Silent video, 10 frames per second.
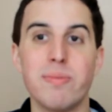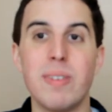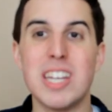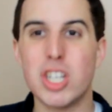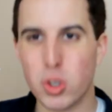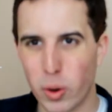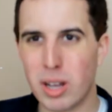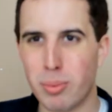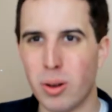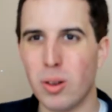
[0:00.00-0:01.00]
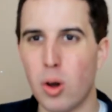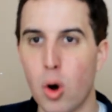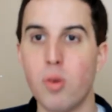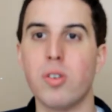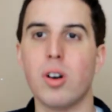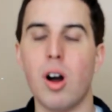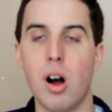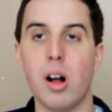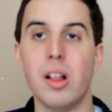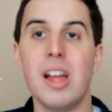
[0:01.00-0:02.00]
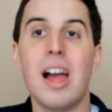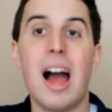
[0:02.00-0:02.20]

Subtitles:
enjoyable overall.